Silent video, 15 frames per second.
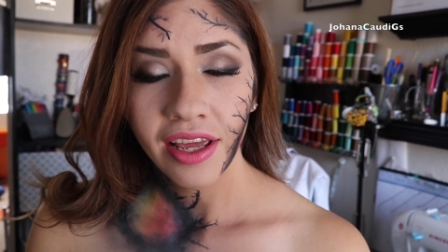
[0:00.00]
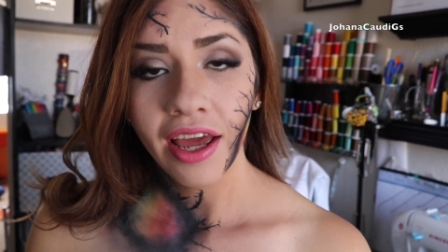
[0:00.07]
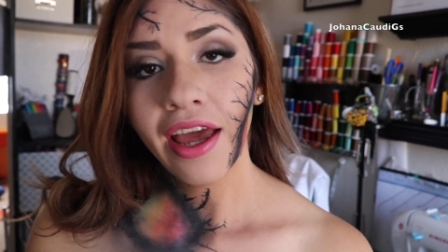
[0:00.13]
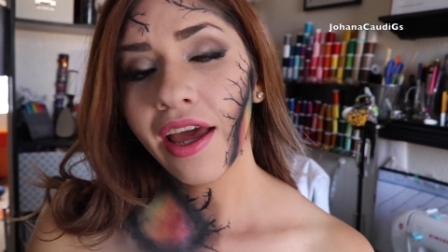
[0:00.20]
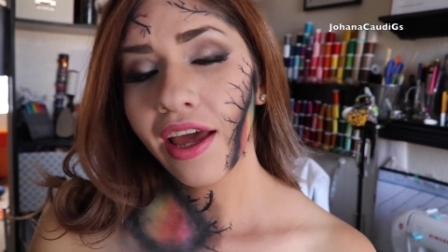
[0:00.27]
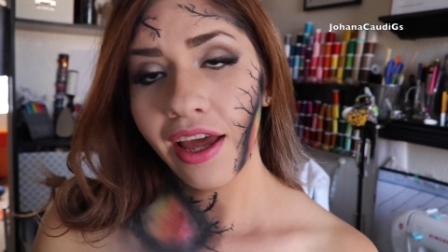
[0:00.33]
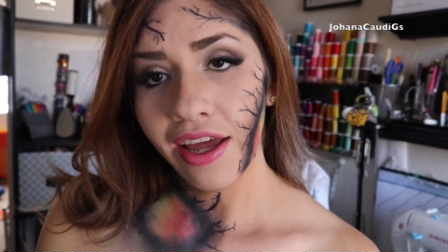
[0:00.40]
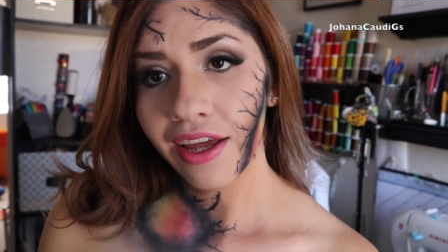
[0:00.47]

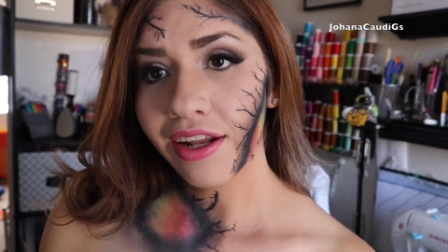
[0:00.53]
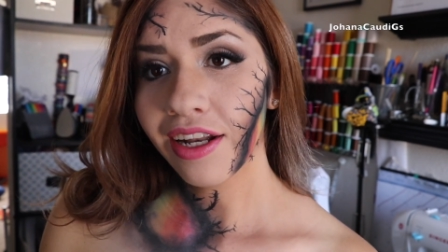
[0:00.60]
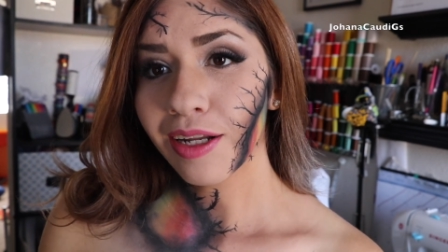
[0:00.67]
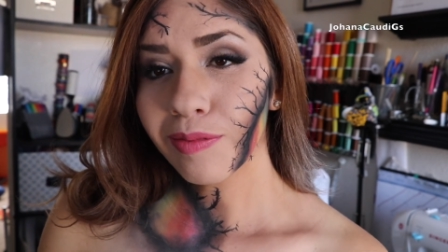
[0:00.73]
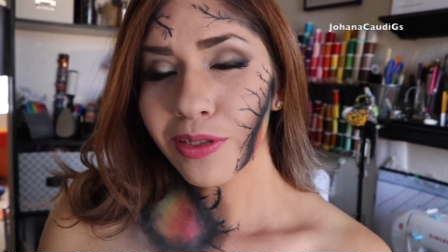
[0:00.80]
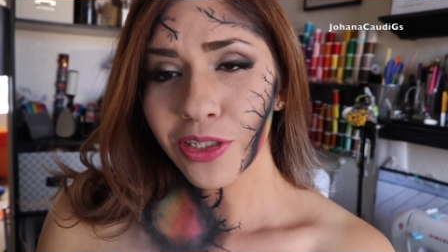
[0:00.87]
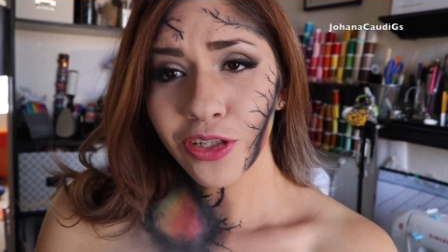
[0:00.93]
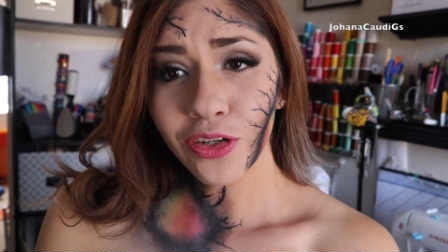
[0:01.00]
And
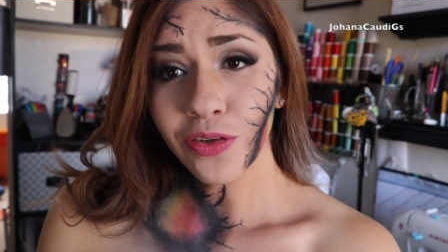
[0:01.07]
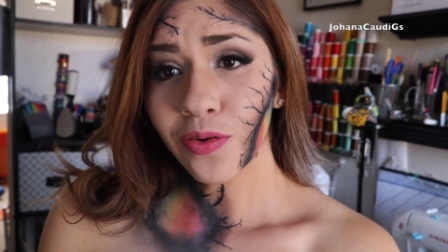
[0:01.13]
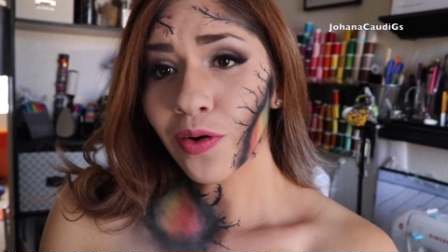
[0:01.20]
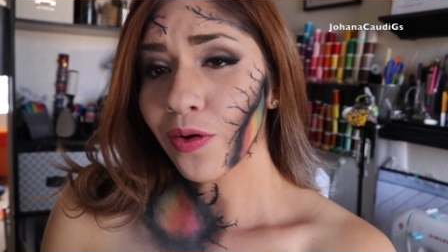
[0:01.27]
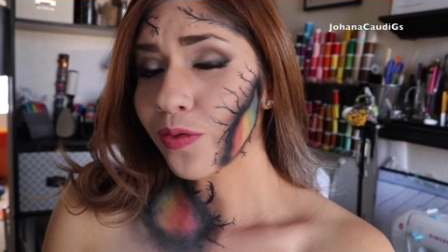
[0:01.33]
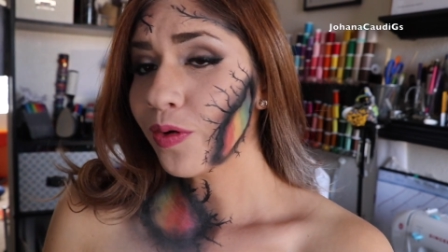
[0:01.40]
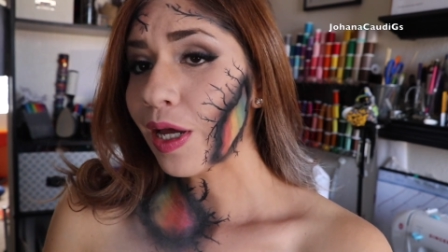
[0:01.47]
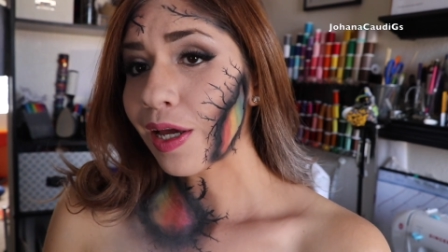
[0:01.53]
let me show you real
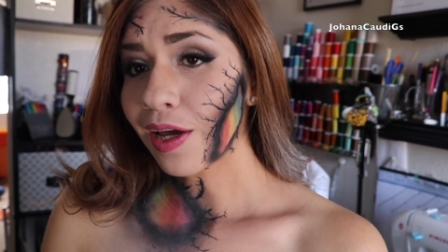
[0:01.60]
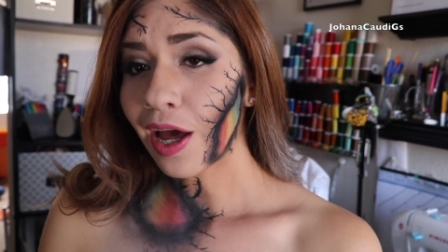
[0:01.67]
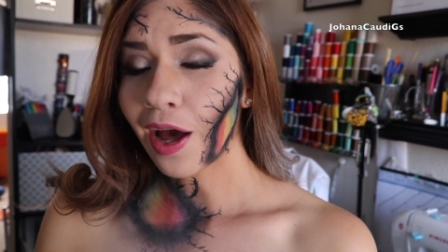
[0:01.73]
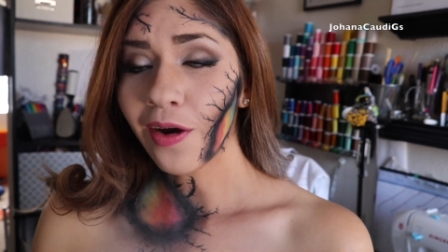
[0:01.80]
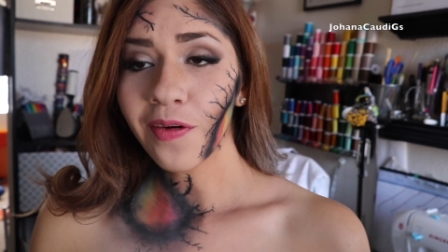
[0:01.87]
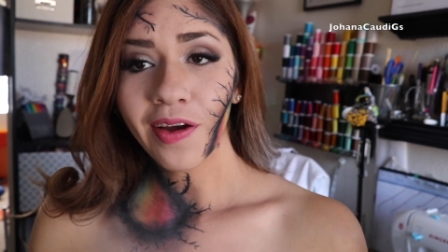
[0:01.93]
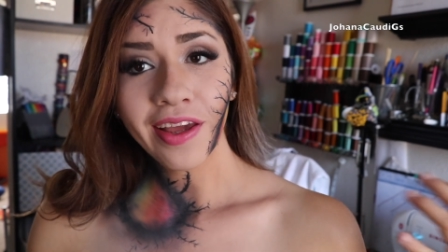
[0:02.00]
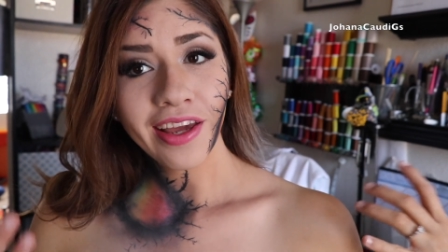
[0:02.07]
quick
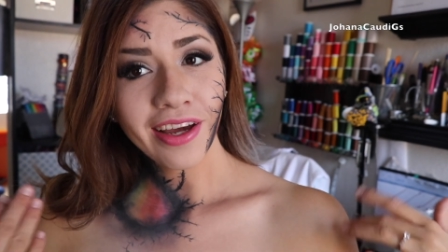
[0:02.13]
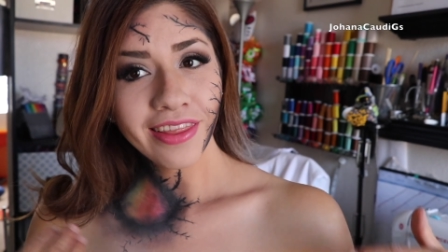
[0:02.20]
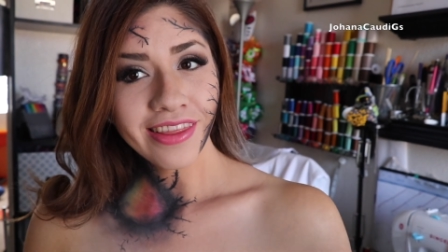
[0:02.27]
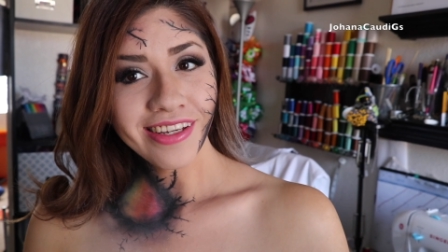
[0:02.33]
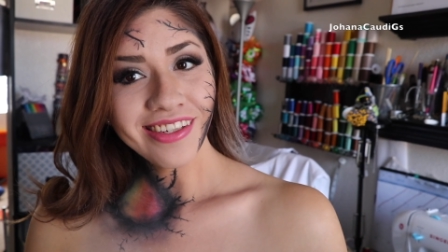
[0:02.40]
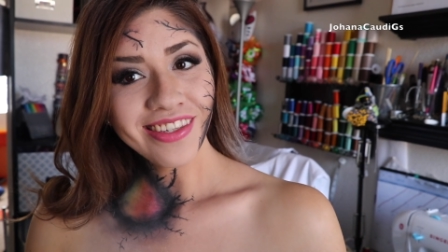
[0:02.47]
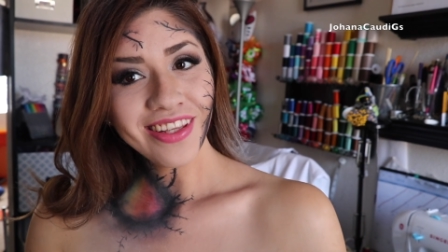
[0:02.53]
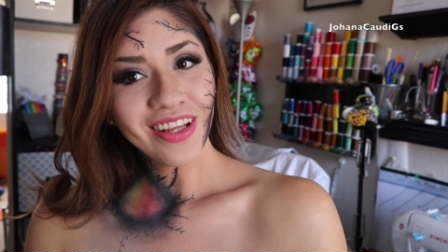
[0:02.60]
how I got
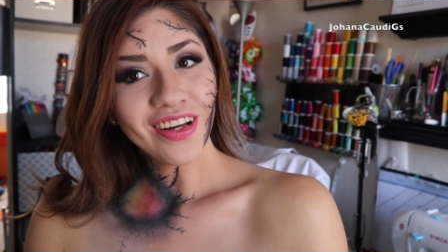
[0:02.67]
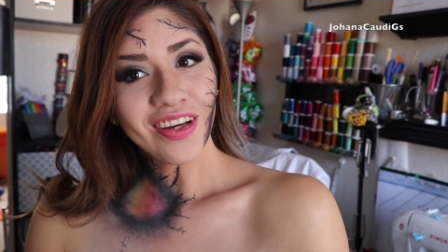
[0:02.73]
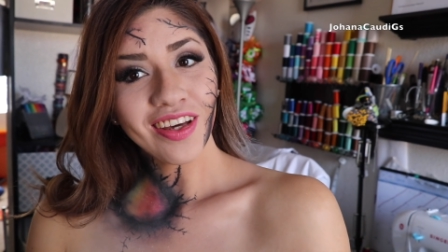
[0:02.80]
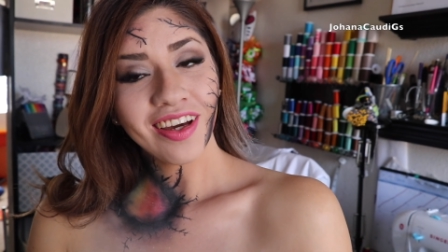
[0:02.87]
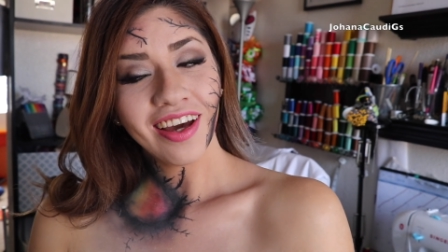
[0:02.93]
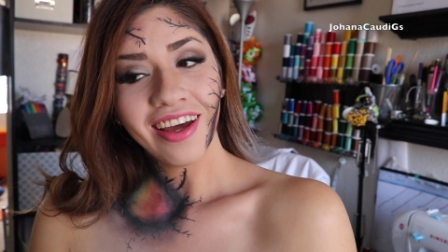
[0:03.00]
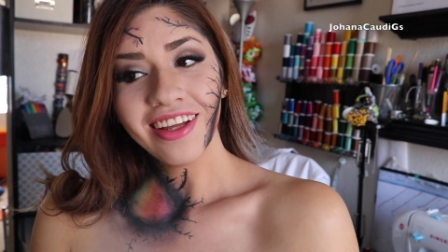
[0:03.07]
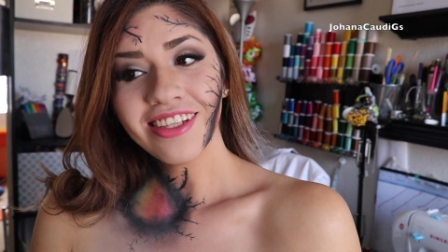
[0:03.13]
this look.
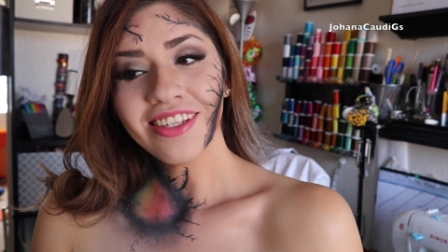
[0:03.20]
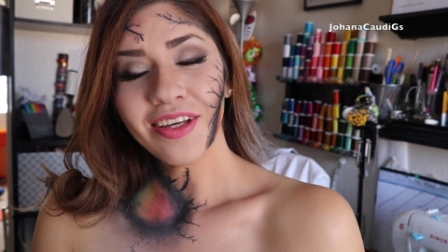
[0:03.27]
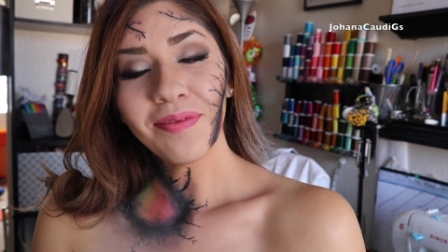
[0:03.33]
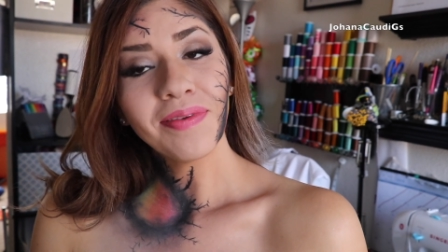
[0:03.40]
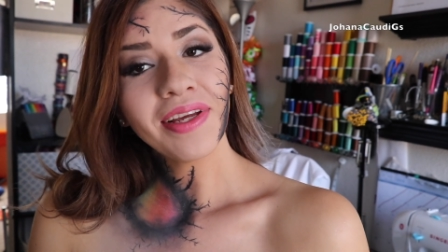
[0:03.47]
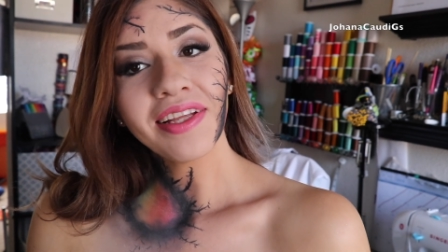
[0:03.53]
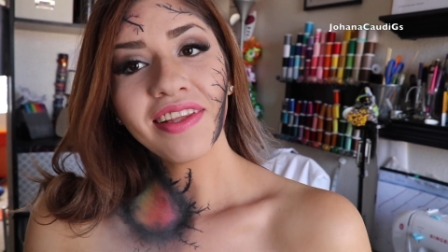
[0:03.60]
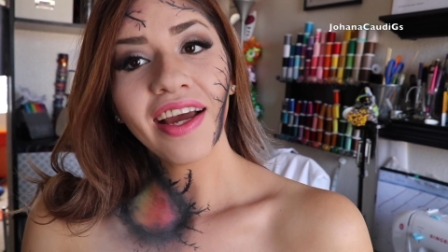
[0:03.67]
It's
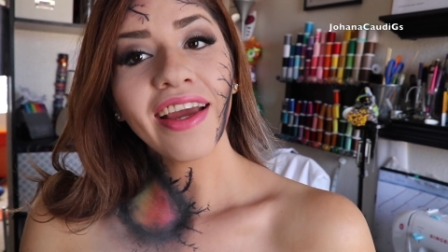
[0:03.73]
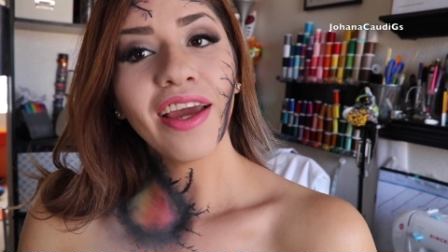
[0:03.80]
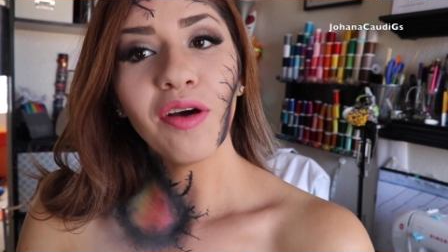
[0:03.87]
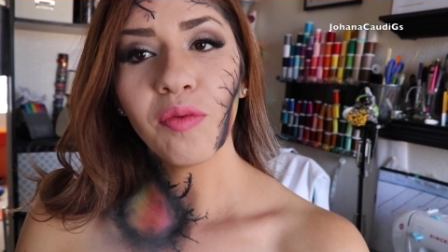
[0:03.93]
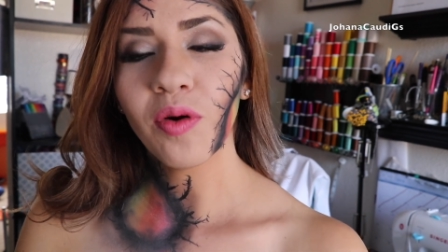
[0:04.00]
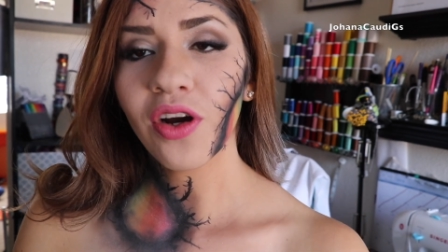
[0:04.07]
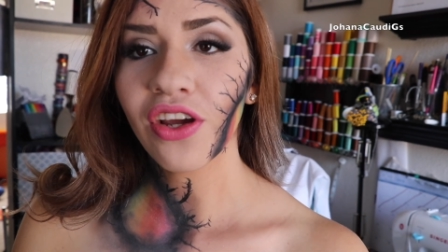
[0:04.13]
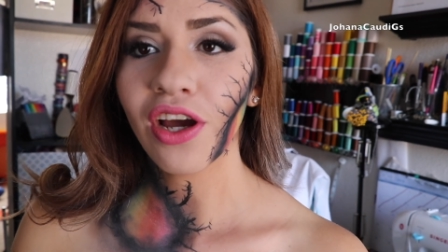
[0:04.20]
something that
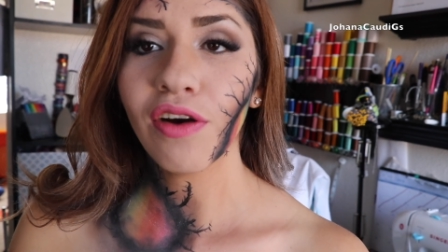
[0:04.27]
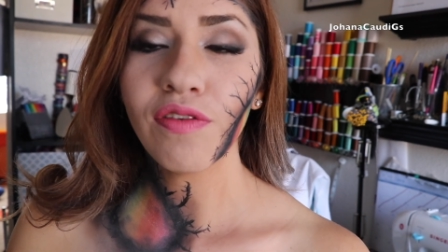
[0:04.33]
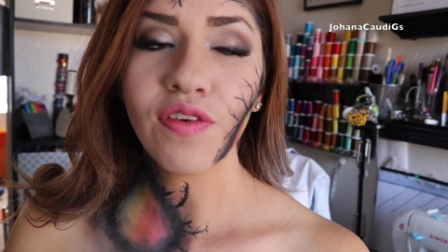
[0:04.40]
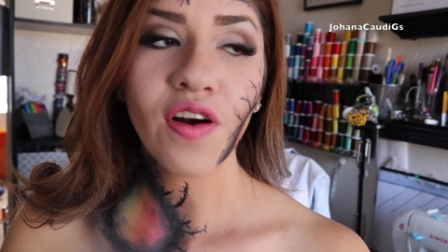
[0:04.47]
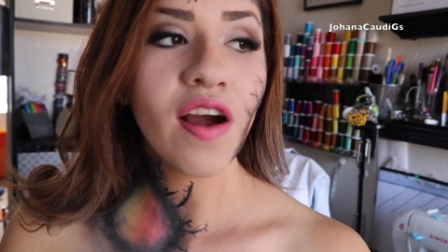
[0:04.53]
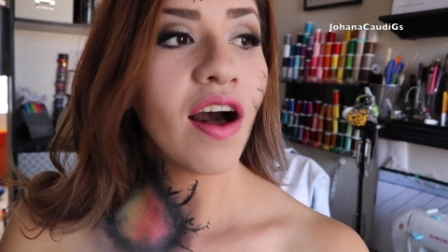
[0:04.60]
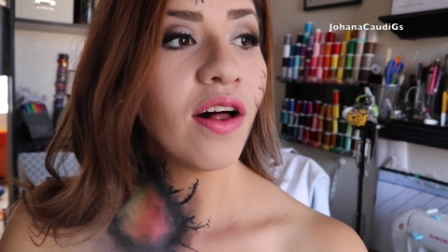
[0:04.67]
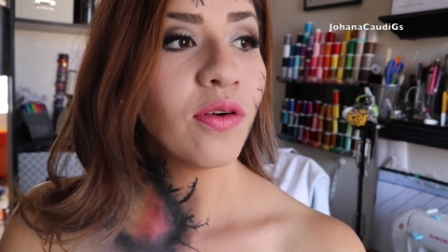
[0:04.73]
can work out
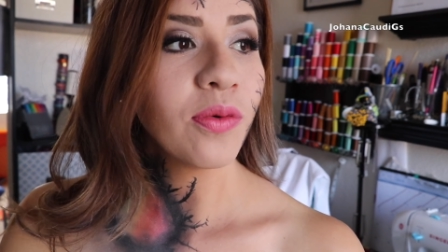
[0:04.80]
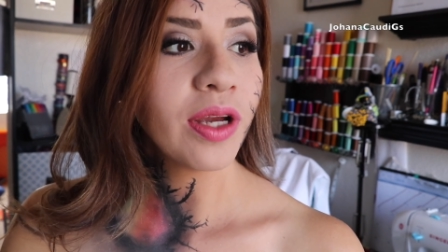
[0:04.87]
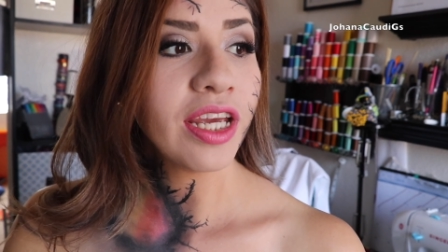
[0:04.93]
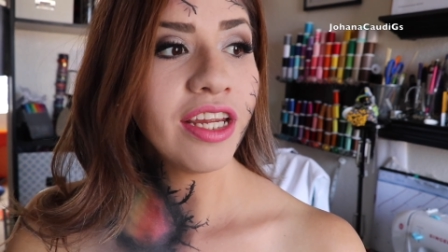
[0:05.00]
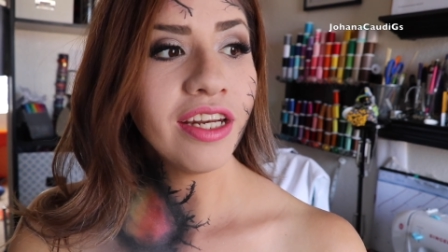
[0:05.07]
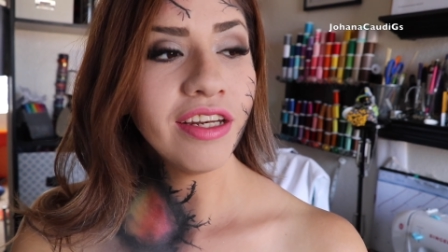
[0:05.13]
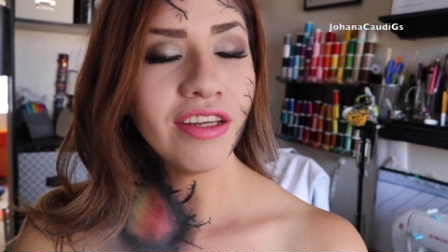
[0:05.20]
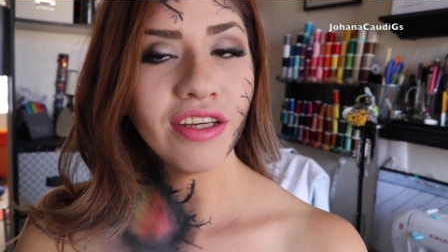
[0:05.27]
for
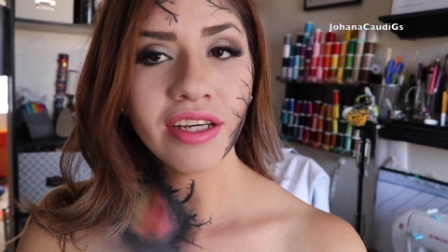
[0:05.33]
Halloween.